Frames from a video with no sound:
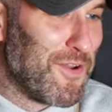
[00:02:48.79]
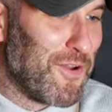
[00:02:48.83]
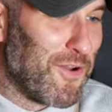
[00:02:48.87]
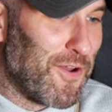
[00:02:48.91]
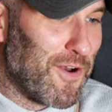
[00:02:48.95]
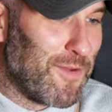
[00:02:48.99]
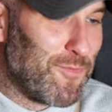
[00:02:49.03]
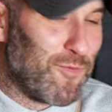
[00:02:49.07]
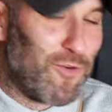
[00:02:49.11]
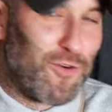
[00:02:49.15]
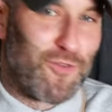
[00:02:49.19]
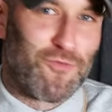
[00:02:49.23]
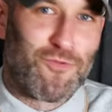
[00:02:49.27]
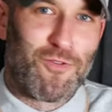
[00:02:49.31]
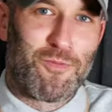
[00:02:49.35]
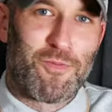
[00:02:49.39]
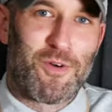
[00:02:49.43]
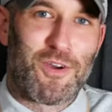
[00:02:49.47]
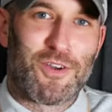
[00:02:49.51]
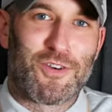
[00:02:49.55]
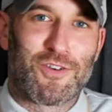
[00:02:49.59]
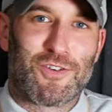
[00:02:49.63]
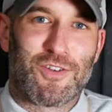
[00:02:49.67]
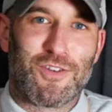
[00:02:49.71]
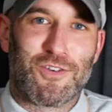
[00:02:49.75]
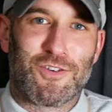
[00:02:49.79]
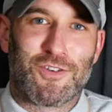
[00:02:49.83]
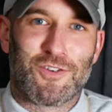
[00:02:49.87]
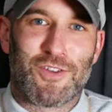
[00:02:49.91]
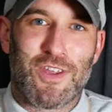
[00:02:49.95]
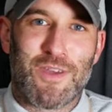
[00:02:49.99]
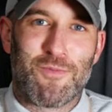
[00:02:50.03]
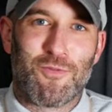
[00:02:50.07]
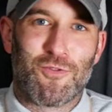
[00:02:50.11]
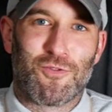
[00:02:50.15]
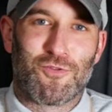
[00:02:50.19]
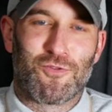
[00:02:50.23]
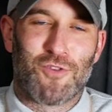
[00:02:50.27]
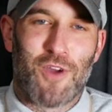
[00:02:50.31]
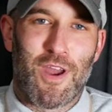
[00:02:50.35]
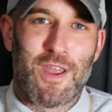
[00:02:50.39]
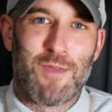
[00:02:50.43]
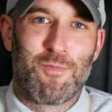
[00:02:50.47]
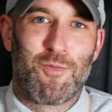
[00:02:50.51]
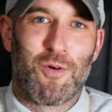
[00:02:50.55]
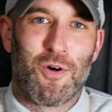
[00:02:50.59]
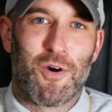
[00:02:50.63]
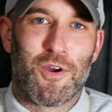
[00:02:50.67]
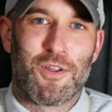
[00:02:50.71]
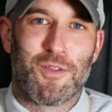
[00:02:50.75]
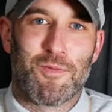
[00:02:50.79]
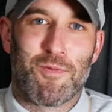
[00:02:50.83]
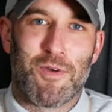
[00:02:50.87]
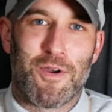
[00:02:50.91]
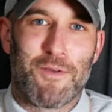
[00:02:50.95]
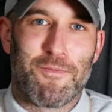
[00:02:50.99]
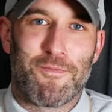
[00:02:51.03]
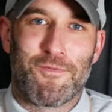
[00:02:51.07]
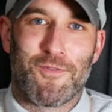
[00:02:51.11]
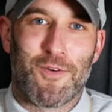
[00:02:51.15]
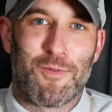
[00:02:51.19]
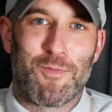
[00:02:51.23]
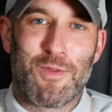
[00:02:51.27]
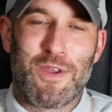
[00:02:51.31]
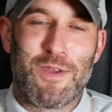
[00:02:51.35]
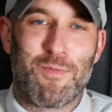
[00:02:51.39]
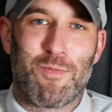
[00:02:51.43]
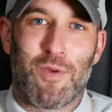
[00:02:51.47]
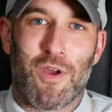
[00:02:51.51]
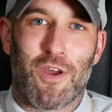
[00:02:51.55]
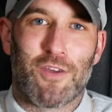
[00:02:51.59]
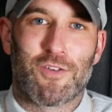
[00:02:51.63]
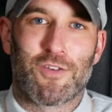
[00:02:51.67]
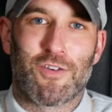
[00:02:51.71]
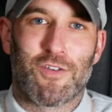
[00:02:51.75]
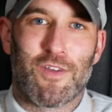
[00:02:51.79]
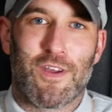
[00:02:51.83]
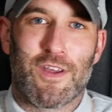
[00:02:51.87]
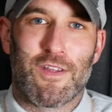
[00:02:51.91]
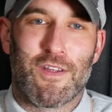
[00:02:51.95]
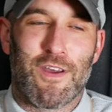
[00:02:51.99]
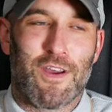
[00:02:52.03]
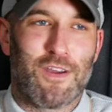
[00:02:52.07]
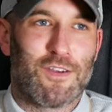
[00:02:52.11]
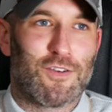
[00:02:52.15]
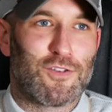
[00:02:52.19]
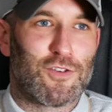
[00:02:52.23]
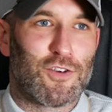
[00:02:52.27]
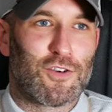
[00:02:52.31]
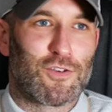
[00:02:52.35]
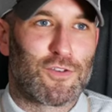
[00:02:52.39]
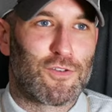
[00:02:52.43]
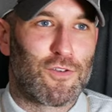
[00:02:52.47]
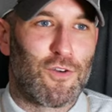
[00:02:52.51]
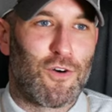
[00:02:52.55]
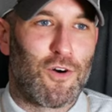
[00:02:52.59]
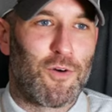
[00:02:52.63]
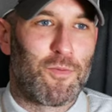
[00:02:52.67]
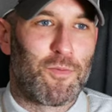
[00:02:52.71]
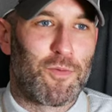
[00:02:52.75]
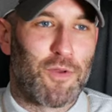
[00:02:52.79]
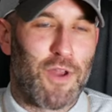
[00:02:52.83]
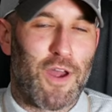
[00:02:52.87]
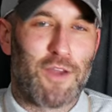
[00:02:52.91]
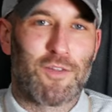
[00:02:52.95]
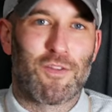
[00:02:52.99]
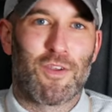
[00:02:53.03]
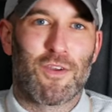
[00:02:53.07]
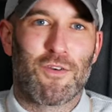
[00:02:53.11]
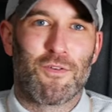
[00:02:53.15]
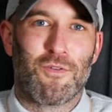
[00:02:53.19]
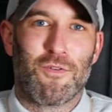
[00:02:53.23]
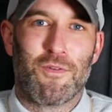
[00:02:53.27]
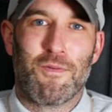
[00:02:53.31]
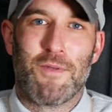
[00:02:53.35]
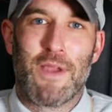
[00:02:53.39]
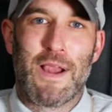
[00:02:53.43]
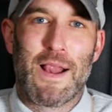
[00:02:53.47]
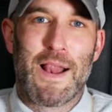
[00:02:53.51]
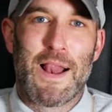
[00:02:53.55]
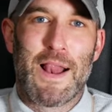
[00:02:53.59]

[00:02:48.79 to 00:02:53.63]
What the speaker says: on a more robust and stable tripod, but for me personally that is just not practical